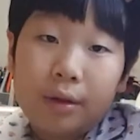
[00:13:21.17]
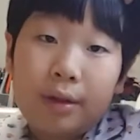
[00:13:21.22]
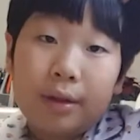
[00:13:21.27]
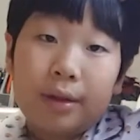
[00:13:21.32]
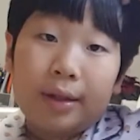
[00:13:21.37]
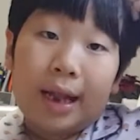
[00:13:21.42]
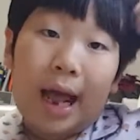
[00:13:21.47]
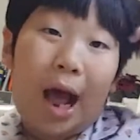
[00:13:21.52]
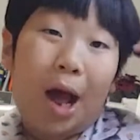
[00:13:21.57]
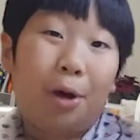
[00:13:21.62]

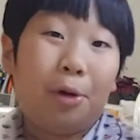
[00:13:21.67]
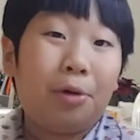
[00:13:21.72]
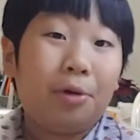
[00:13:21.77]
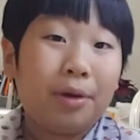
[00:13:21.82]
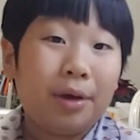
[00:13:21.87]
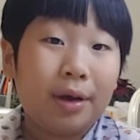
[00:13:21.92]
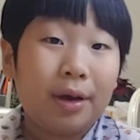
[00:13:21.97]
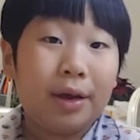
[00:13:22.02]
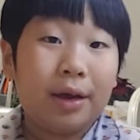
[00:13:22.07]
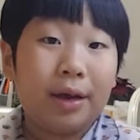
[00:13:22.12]
Now,
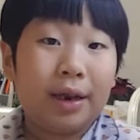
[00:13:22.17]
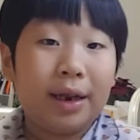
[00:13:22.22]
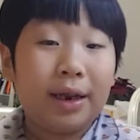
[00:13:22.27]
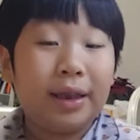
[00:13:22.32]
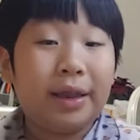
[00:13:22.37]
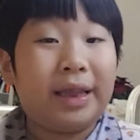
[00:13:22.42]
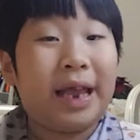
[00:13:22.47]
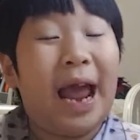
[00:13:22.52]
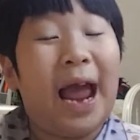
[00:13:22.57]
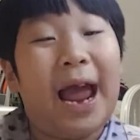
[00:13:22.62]
it
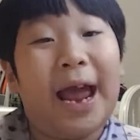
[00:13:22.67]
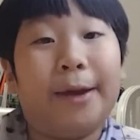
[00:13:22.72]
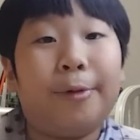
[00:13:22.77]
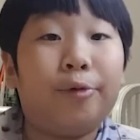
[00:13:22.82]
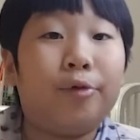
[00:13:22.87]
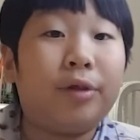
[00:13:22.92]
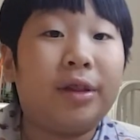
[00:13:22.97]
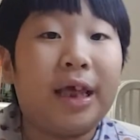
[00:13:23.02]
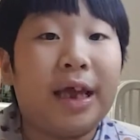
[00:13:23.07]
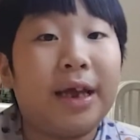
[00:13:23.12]
is time
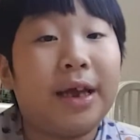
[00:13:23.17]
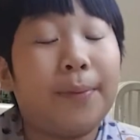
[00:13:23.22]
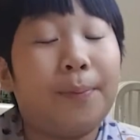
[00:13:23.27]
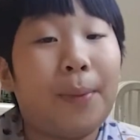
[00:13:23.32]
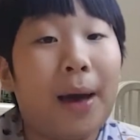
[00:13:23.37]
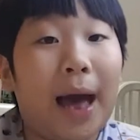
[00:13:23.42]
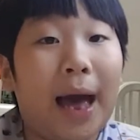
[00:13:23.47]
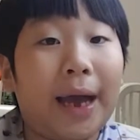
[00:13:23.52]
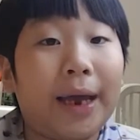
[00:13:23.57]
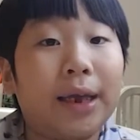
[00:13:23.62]
to say
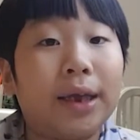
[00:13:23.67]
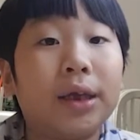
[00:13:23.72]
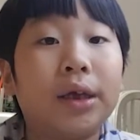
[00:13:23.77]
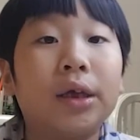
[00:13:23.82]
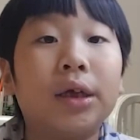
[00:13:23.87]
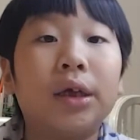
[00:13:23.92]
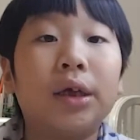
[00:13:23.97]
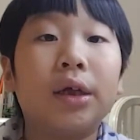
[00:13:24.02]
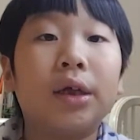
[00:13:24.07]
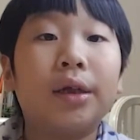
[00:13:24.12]
goodbye.
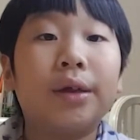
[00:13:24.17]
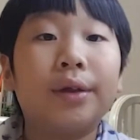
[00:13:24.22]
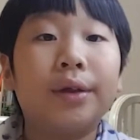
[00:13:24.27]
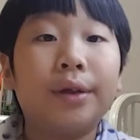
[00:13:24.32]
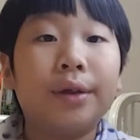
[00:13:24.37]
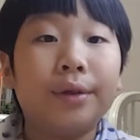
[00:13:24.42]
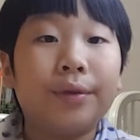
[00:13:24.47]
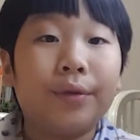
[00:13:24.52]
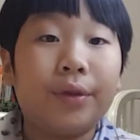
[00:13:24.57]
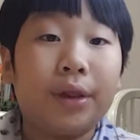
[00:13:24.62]

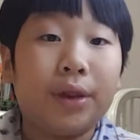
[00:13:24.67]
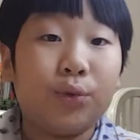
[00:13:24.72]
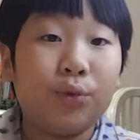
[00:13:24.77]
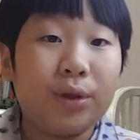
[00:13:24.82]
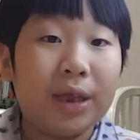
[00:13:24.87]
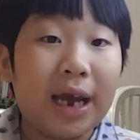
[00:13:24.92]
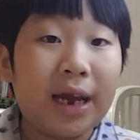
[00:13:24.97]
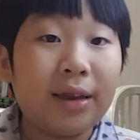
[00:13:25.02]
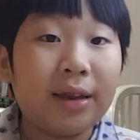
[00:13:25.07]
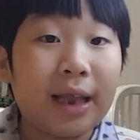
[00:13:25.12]
See you
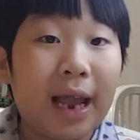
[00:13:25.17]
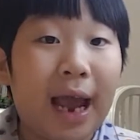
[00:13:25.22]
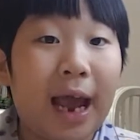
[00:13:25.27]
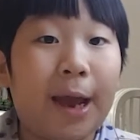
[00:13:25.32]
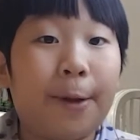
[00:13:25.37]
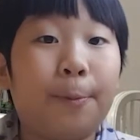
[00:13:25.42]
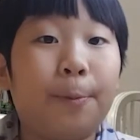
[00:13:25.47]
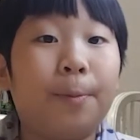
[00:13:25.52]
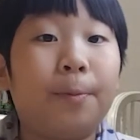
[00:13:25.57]
next time.